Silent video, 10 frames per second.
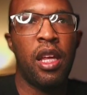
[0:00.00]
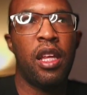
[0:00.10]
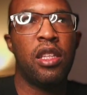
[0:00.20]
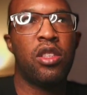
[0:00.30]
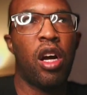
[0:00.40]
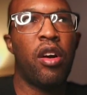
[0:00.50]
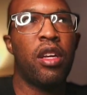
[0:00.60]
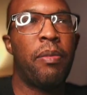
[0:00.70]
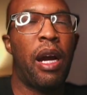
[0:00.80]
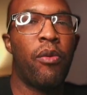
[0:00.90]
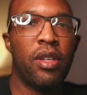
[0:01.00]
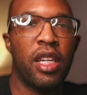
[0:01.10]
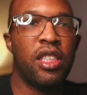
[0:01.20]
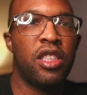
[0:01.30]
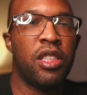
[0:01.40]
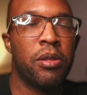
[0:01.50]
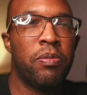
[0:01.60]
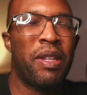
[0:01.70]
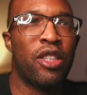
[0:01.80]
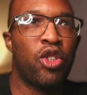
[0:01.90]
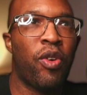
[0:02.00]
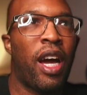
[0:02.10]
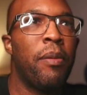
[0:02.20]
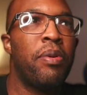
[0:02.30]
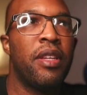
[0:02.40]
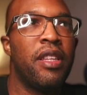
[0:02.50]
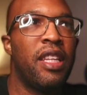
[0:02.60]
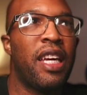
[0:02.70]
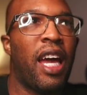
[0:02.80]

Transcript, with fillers: talking about relationships, but I try to put the